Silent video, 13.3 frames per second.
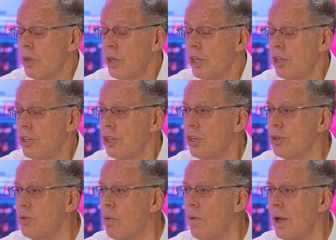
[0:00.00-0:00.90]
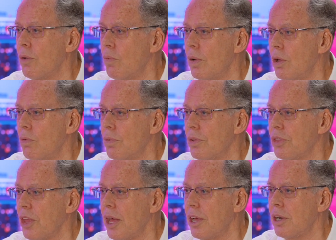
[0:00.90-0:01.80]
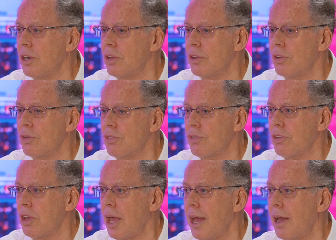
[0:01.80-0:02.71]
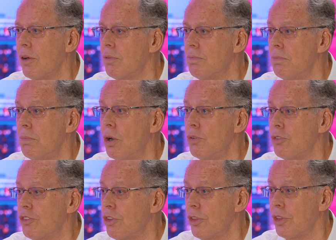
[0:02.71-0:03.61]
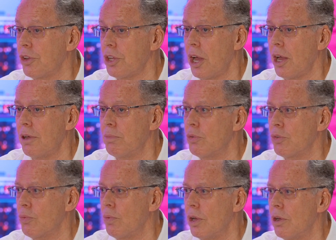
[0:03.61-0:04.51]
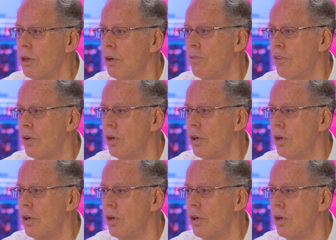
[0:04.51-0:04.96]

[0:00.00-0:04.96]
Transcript: he did quite well with that, and his count most of the time was well over